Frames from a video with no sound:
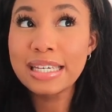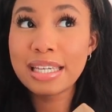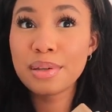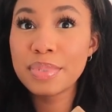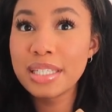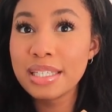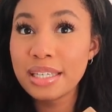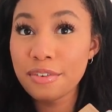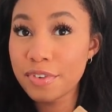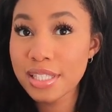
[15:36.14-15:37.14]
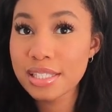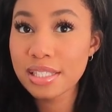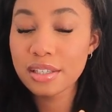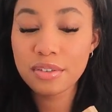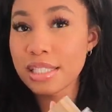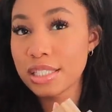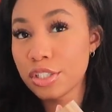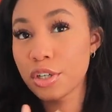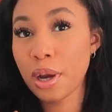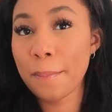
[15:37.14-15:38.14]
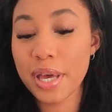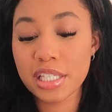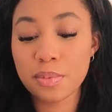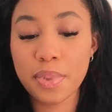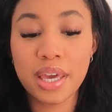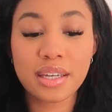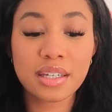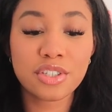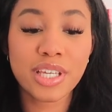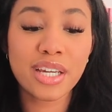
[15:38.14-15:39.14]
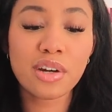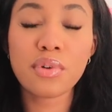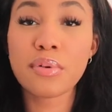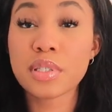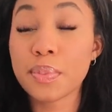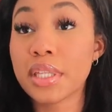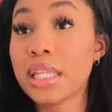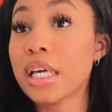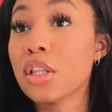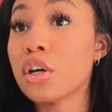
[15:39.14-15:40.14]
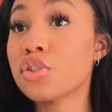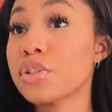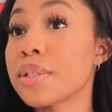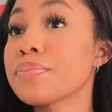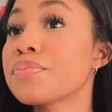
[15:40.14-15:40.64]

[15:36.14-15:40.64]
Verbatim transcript: gonna be offensive, it's your best bet because you can't go wrong smelling like laundry.